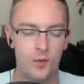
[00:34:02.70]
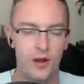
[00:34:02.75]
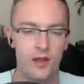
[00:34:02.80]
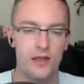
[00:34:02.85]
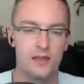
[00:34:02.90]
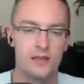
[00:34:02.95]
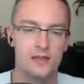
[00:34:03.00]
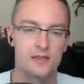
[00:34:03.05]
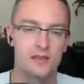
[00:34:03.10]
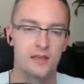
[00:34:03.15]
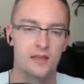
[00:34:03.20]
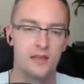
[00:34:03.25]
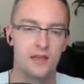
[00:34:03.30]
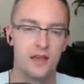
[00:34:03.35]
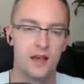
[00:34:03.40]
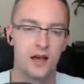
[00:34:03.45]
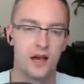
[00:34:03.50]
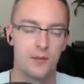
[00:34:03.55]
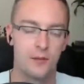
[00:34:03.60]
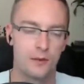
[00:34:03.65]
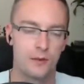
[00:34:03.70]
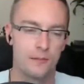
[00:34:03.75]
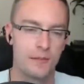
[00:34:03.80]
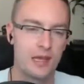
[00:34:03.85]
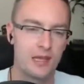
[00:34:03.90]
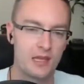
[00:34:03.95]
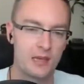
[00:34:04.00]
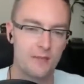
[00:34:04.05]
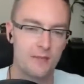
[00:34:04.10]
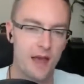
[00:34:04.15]
ways, or
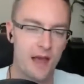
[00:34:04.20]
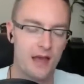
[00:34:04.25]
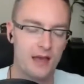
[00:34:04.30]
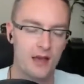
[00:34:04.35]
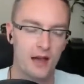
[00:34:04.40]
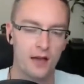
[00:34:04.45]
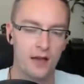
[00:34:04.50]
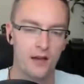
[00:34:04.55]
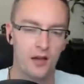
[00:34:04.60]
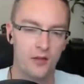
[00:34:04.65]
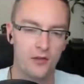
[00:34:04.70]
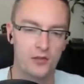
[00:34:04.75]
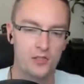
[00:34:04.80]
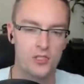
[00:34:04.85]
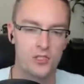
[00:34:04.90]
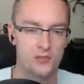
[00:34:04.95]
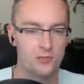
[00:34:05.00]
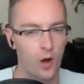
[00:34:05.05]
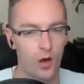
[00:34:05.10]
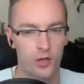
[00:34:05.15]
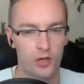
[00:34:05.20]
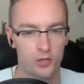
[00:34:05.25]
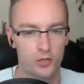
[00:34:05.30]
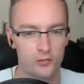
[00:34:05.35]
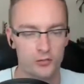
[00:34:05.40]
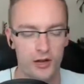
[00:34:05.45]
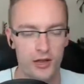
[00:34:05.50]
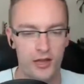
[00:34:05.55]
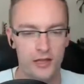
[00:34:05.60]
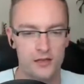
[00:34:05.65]
piggyback on other smaller
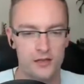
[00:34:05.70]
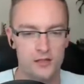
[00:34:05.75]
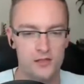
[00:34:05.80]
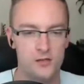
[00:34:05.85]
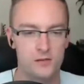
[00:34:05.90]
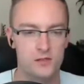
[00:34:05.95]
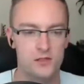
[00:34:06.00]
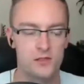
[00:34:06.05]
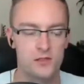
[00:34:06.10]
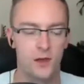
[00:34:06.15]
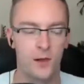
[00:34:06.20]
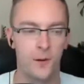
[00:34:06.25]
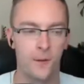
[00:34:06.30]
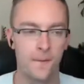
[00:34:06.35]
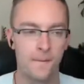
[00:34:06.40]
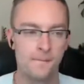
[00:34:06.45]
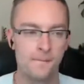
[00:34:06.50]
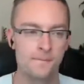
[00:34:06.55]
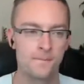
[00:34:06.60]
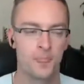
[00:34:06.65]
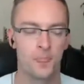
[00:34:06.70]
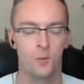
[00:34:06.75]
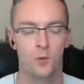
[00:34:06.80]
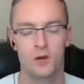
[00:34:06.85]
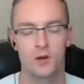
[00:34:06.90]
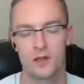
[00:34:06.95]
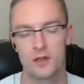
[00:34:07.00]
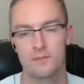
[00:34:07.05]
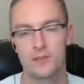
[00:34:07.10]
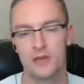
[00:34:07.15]
brands. So
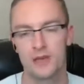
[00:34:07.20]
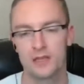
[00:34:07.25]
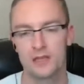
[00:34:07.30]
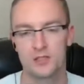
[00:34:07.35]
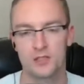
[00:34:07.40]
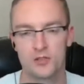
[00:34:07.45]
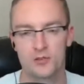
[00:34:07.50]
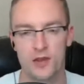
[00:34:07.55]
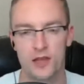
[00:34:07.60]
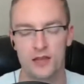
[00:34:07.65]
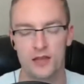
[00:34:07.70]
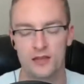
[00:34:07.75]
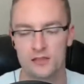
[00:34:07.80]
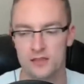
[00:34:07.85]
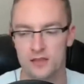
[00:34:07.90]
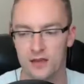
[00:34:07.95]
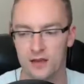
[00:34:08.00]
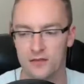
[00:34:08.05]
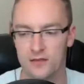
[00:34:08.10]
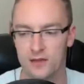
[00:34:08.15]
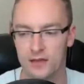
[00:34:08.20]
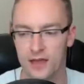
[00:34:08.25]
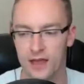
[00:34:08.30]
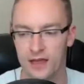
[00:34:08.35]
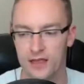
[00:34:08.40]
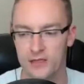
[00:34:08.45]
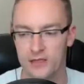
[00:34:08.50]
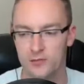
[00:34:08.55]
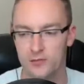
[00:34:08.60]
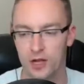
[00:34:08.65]
one of the biggest trends of the
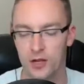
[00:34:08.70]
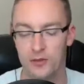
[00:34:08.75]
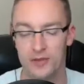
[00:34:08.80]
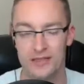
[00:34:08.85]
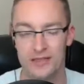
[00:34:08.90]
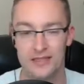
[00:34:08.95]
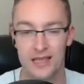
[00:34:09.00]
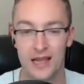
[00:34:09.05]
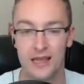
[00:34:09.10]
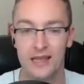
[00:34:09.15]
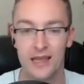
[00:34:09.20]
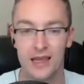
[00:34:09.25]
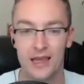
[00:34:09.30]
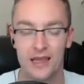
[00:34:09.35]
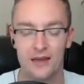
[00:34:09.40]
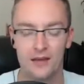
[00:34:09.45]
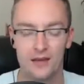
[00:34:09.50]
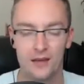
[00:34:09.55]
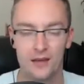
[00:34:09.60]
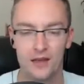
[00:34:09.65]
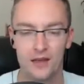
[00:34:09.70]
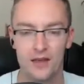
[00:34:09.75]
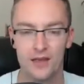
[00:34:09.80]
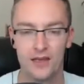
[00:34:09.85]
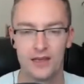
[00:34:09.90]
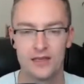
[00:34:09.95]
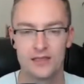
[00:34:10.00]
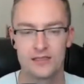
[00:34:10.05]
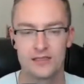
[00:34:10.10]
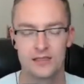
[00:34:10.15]
last probably decade
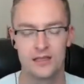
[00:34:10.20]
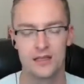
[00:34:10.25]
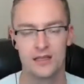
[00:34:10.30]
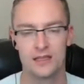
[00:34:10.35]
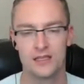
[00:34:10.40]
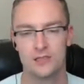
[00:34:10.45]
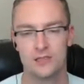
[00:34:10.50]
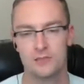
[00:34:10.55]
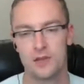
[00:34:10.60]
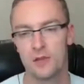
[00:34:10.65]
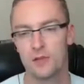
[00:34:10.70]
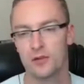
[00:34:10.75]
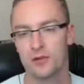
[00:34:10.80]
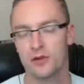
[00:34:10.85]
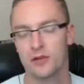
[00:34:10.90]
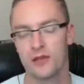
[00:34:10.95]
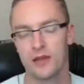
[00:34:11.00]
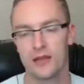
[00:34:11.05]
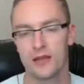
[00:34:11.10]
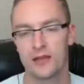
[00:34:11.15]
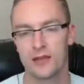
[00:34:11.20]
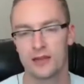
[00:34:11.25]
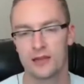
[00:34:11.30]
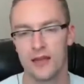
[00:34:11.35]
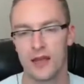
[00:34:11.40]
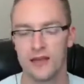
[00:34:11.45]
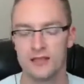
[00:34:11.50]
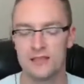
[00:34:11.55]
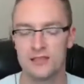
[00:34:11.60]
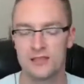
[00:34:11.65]
is people are getting
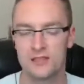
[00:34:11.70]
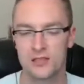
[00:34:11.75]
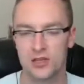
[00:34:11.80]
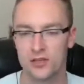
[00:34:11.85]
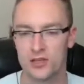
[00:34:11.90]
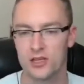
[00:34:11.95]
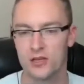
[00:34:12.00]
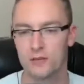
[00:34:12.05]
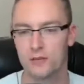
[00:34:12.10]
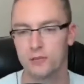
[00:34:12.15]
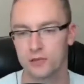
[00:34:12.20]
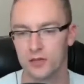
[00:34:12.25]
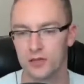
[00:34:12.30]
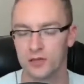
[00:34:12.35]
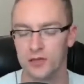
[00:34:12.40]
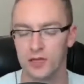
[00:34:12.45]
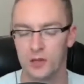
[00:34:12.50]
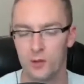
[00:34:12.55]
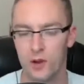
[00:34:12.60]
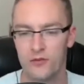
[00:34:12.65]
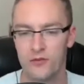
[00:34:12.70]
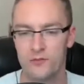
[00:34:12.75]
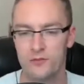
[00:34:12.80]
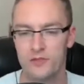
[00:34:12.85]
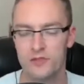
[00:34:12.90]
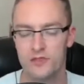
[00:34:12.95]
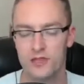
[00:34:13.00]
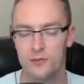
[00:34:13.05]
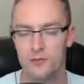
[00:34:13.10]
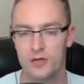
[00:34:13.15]
not necessarily completely away from
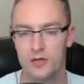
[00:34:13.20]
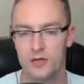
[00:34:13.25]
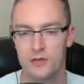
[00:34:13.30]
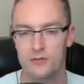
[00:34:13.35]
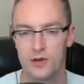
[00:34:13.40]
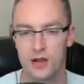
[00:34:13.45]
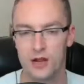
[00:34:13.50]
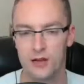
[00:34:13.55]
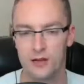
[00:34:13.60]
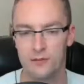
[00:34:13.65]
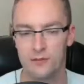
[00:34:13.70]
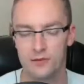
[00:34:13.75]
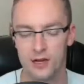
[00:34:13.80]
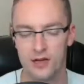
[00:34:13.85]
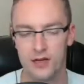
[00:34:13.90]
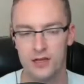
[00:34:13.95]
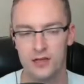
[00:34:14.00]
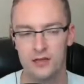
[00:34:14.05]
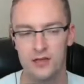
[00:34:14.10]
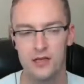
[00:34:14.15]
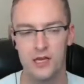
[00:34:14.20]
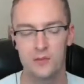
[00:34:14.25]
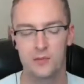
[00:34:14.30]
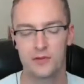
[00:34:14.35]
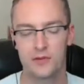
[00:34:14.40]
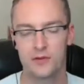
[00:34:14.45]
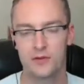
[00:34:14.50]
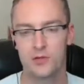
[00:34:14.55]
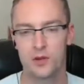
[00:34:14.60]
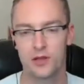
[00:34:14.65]
celebrity branding, but
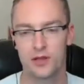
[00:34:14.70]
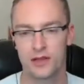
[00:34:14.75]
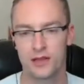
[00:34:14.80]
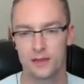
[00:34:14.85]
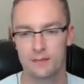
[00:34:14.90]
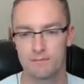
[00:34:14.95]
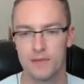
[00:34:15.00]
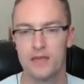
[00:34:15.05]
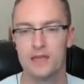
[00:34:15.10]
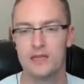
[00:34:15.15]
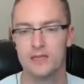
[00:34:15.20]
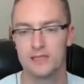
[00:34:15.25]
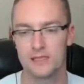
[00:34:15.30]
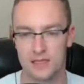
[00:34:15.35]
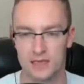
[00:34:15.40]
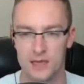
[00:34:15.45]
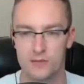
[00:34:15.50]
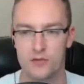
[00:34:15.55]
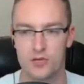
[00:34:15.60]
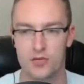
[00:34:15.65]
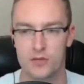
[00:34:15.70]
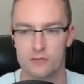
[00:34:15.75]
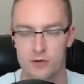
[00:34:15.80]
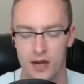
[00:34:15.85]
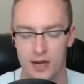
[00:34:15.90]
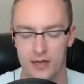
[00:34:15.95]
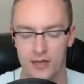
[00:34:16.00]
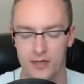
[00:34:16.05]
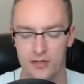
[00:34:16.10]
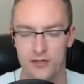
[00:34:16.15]
they're doing like mini celebrity
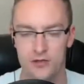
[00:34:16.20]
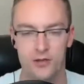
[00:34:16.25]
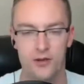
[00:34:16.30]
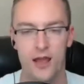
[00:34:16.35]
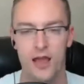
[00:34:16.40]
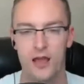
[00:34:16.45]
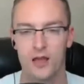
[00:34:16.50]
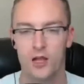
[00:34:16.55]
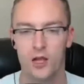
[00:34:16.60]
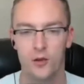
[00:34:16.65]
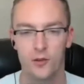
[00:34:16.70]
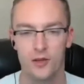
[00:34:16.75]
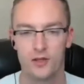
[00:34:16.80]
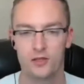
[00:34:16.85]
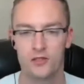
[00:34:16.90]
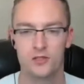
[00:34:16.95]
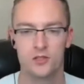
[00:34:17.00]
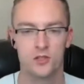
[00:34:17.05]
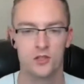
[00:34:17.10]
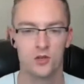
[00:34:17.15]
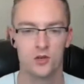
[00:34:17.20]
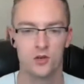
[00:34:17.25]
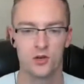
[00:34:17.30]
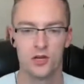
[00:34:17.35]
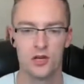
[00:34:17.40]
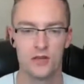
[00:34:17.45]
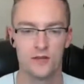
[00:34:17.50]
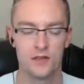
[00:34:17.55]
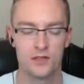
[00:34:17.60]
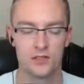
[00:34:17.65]
branding. So they're not going to
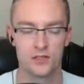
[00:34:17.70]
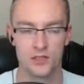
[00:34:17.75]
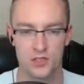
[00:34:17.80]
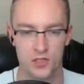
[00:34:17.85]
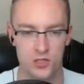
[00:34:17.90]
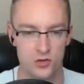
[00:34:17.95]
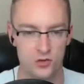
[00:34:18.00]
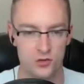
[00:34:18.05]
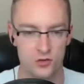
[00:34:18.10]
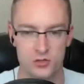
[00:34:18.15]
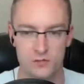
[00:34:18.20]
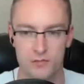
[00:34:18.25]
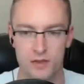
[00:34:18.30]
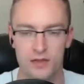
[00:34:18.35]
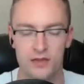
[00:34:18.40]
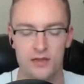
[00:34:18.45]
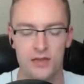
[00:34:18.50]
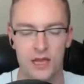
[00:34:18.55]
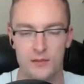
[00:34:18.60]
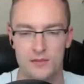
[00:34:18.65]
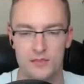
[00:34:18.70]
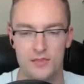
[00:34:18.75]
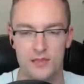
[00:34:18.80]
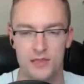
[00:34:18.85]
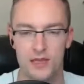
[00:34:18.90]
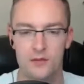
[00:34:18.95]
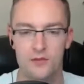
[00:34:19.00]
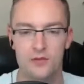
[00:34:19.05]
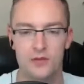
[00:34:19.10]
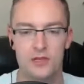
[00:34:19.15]
these huge big name
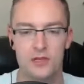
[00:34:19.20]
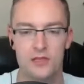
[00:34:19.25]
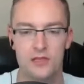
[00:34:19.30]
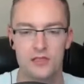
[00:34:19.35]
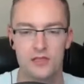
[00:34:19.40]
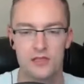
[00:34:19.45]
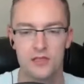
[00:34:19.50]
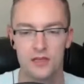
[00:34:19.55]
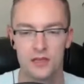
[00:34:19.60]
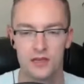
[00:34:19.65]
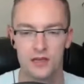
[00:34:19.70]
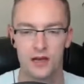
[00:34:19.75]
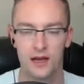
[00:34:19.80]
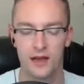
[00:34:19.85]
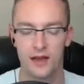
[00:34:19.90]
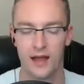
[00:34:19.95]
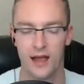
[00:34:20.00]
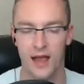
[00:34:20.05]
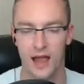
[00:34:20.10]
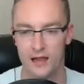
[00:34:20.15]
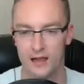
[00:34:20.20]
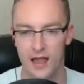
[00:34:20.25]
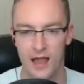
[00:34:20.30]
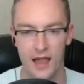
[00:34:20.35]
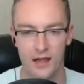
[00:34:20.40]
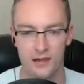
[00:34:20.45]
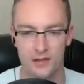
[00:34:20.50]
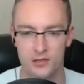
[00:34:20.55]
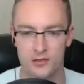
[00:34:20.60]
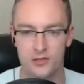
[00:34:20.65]
celebrities,
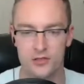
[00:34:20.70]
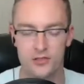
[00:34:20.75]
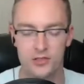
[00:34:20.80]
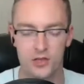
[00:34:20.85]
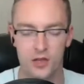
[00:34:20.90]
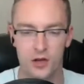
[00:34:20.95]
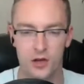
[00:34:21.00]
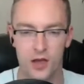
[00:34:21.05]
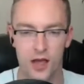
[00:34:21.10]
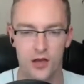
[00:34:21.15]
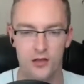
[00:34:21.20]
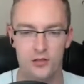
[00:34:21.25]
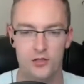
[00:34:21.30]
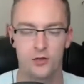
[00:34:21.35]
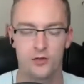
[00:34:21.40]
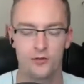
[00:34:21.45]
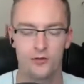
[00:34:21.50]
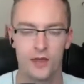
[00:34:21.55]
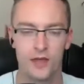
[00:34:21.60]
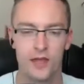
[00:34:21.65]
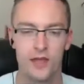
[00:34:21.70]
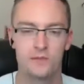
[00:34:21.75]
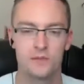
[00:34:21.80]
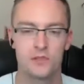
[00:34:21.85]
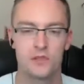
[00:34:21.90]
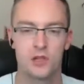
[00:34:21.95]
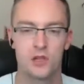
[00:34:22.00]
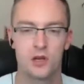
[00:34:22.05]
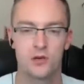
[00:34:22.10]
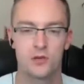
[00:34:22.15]
actors, household names
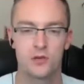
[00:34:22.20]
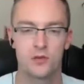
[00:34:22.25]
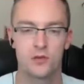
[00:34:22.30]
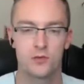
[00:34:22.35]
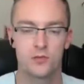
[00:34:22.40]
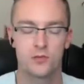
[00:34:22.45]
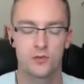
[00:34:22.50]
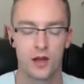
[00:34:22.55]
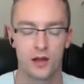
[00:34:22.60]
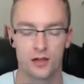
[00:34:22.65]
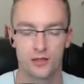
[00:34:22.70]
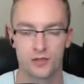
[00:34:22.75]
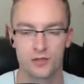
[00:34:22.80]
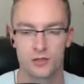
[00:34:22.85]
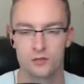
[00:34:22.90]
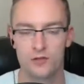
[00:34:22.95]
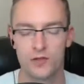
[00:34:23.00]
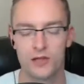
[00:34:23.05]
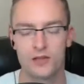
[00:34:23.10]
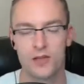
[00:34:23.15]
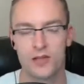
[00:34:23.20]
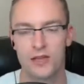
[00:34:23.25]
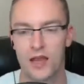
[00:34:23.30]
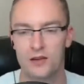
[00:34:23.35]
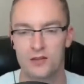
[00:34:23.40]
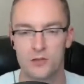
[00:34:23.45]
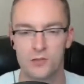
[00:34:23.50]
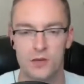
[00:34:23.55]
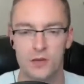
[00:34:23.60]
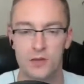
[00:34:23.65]
to go and do their products. They're reaching
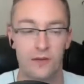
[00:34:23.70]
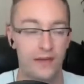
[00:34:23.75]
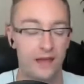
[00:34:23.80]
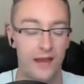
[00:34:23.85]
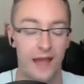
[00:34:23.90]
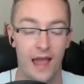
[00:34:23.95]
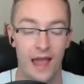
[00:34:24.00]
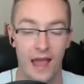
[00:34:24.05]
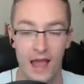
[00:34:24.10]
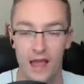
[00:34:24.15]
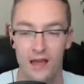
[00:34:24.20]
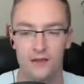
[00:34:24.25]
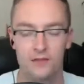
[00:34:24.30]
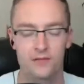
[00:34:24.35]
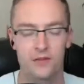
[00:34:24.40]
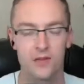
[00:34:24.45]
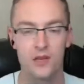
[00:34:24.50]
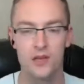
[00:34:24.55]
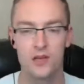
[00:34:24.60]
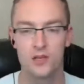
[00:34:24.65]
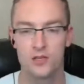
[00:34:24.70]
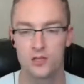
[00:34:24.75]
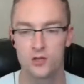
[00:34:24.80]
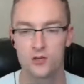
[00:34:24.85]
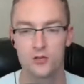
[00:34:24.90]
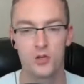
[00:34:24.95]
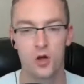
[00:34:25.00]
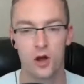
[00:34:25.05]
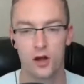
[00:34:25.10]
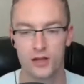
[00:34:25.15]
out to people that have
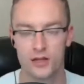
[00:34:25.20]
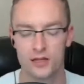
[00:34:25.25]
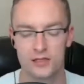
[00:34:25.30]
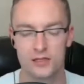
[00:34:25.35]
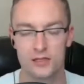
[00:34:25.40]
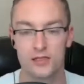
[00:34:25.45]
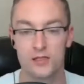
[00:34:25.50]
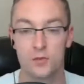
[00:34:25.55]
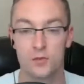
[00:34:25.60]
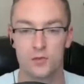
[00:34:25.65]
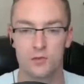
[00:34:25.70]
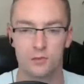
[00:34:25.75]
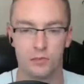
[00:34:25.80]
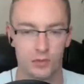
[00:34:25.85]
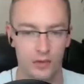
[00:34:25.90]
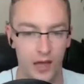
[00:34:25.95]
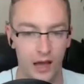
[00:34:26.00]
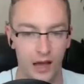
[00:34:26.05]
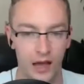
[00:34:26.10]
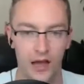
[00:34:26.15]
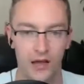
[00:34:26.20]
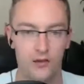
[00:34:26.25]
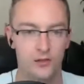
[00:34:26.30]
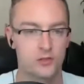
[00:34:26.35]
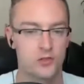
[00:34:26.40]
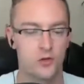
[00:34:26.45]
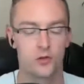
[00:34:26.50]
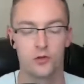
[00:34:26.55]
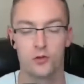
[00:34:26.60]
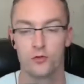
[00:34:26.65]
huge audiences with
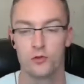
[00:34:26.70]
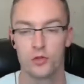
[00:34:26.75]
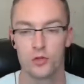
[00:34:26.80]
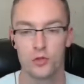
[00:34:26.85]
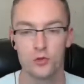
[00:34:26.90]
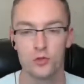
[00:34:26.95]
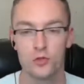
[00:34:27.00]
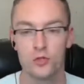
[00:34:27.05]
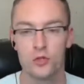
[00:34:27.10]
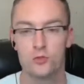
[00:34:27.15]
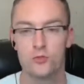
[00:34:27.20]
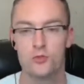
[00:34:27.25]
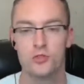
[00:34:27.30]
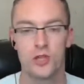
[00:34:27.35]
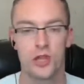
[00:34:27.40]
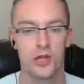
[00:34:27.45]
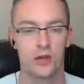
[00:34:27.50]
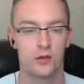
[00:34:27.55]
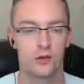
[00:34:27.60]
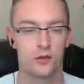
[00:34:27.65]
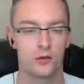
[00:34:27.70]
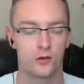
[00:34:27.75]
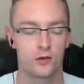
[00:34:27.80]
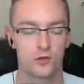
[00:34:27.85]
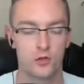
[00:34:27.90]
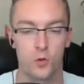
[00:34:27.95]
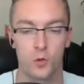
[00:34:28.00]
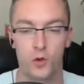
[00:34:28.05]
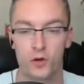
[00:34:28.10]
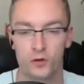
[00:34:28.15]
blogs or their YouTube channel or
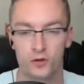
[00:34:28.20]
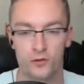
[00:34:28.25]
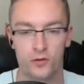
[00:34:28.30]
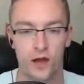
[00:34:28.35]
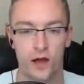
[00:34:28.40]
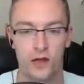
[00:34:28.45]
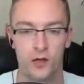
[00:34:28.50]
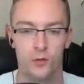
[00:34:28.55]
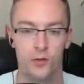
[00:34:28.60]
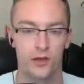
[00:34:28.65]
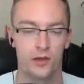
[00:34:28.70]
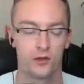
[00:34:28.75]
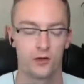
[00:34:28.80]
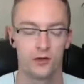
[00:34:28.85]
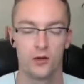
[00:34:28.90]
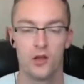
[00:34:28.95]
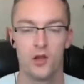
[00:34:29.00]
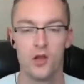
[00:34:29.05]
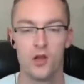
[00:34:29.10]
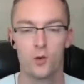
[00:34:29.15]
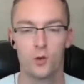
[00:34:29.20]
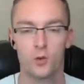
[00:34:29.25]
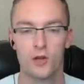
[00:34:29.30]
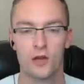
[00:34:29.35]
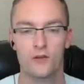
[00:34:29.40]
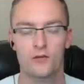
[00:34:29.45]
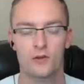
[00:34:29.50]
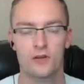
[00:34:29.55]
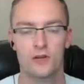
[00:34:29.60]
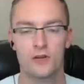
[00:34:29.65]
Twitter following or
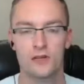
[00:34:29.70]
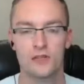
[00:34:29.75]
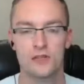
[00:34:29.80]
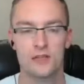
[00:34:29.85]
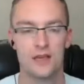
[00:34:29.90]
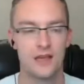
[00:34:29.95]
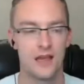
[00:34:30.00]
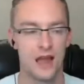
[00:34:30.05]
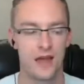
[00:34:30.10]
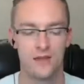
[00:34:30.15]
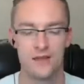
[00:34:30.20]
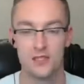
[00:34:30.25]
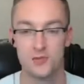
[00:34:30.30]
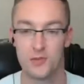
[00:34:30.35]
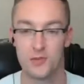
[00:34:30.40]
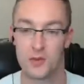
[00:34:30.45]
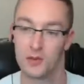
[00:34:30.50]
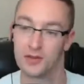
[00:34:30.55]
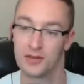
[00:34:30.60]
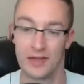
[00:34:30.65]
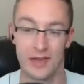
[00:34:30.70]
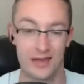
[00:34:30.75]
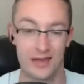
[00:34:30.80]
whatever it is. And these people